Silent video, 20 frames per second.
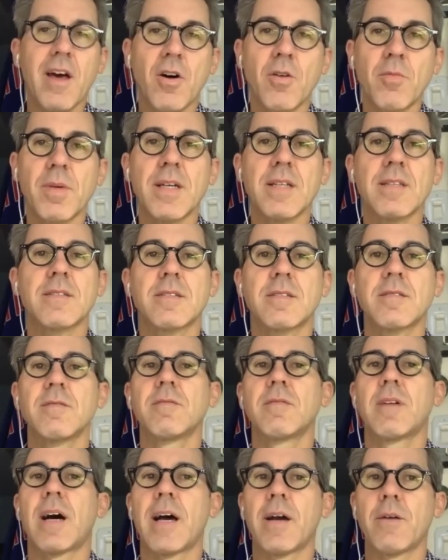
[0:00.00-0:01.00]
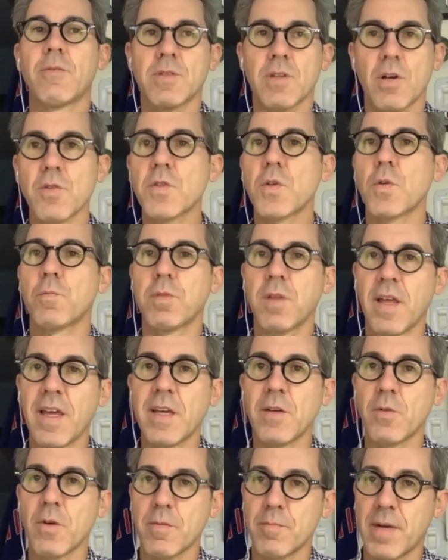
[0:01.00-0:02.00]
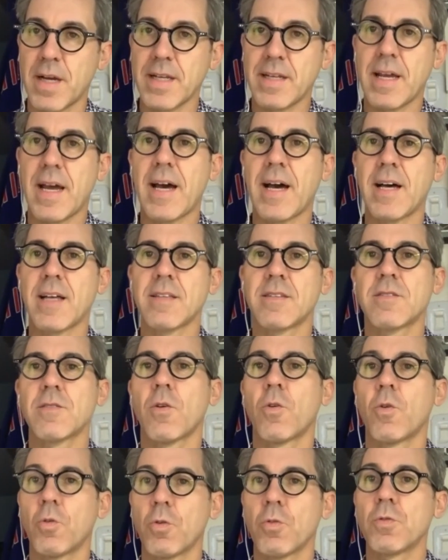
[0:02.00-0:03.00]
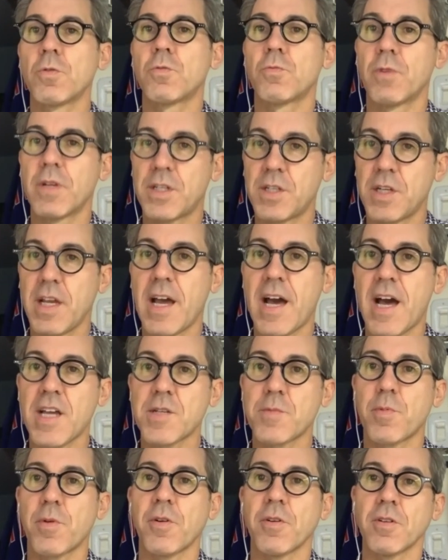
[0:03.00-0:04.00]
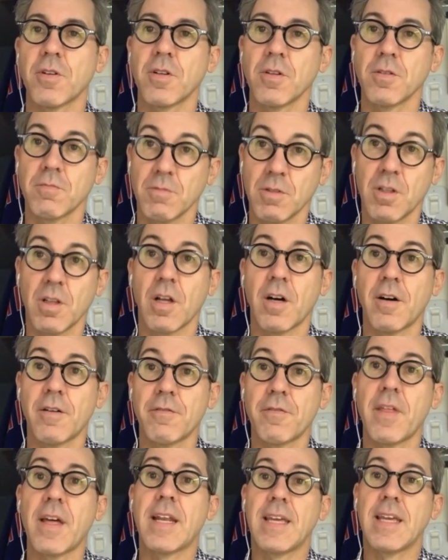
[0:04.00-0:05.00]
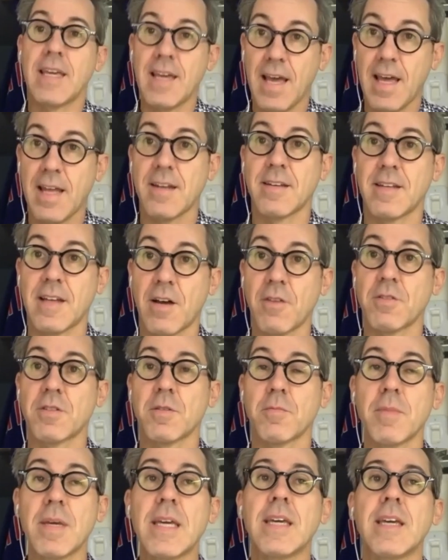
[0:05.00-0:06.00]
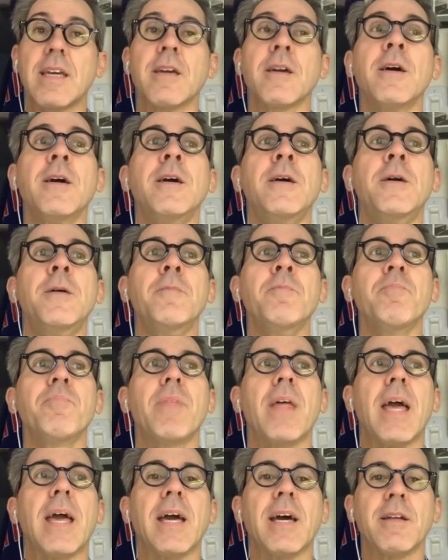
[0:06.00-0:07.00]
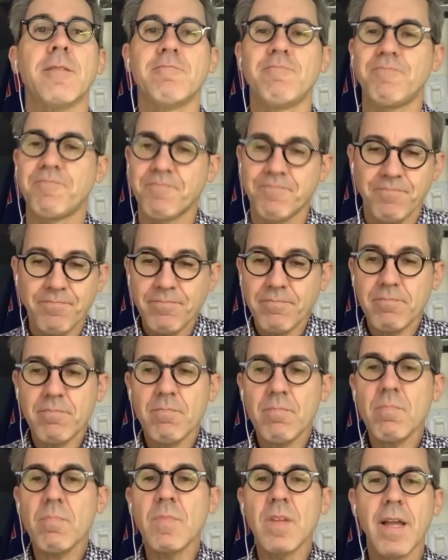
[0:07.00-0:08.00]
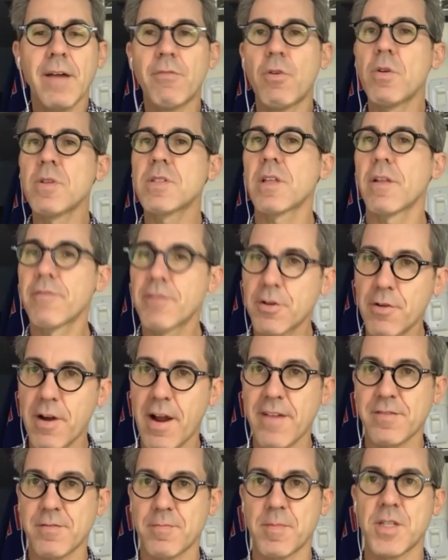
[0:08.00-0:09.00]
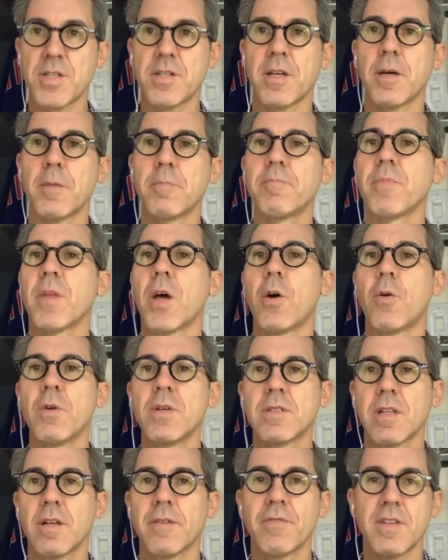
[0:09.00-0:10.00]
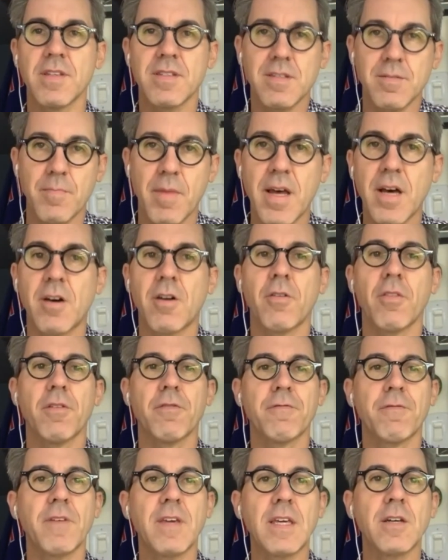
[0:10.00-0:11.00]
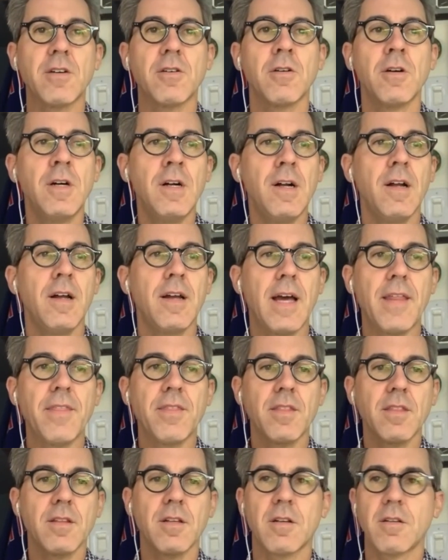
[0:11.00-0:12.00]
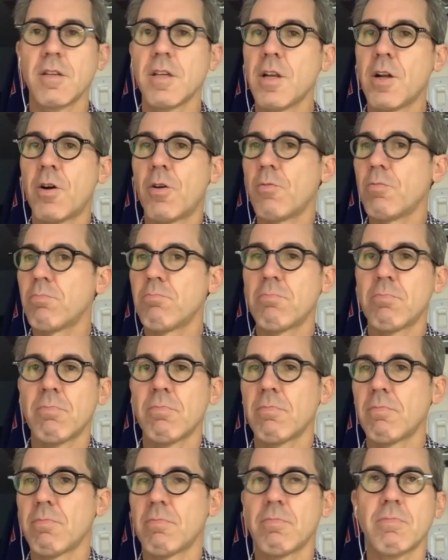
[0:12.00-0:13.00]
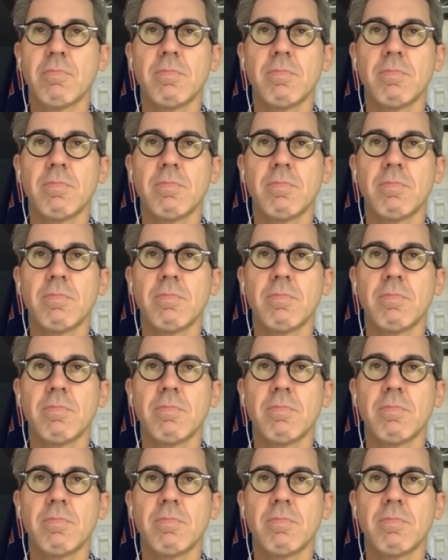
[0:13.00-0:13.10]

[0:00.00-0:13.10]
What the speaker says: my helmets, I was also playing with my dad's old Richie Ashburn glove that he handed down to me. And I've always loved the craftsmanship, always loved the smell, the feel. And, you know,